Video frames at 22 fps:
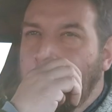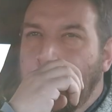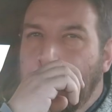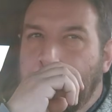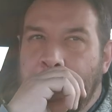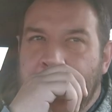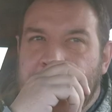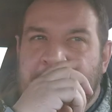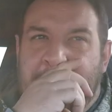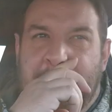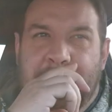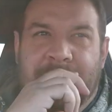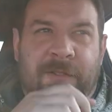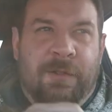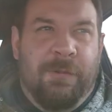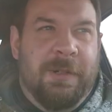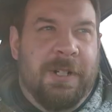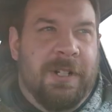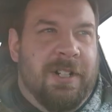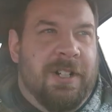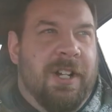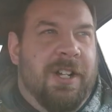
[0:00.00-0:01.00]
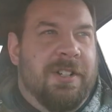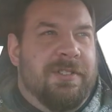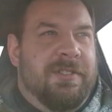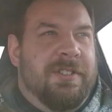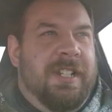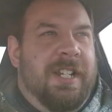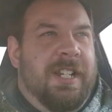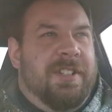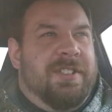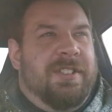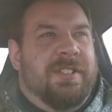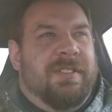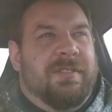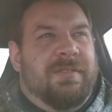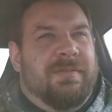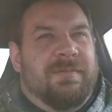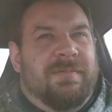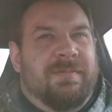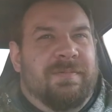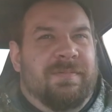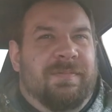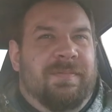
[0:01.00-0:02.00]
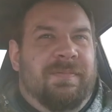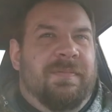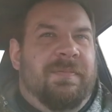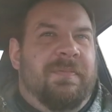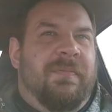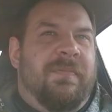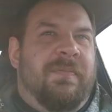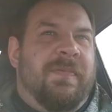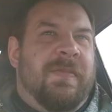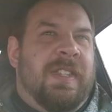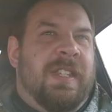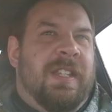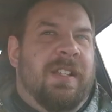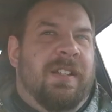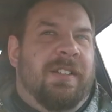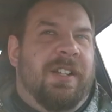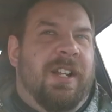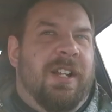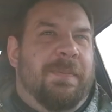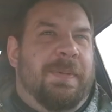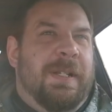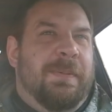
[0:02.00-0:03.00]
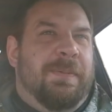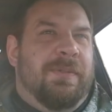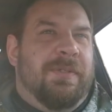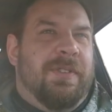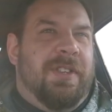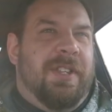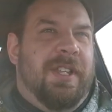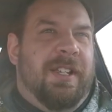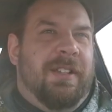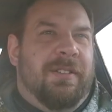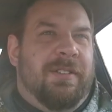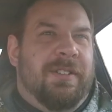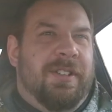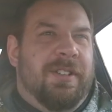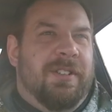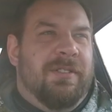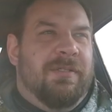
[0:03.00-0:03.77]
That's kind of a weird contradiction. A lot of people think,